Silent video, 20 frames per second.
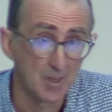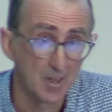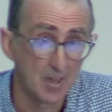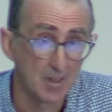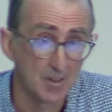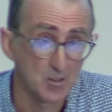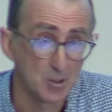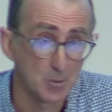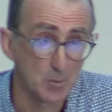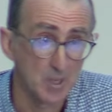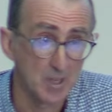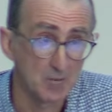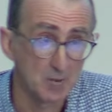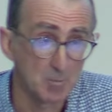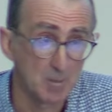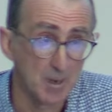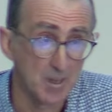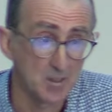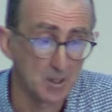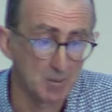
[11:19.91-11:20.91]
and so we have
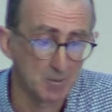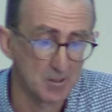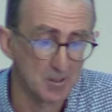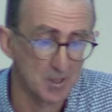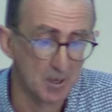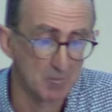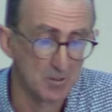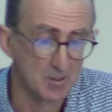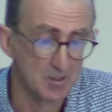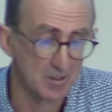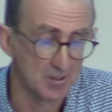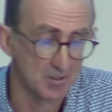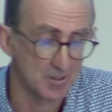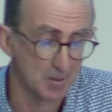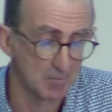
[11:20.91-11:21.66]
to make some assumptions